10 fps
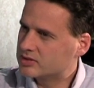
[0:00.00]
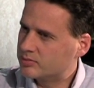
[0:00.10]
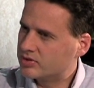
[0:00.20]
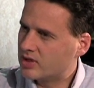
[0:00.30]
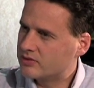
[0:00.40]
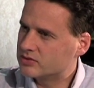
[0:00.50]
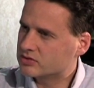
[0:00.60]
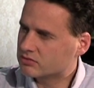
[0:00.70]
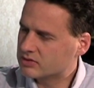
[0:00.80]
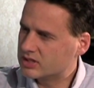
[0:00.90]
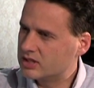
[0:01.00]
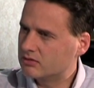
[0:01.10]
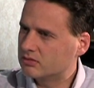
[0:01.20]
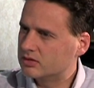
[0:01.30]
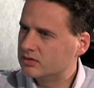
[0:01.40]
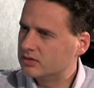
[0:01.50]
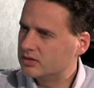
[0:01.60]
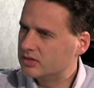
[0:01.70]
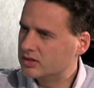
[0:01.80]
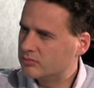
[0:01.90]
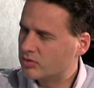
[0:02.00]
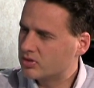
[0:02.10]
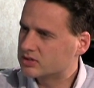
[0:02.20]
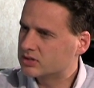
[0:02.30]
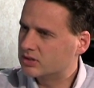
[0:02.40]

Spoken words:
to put on the screen or in books and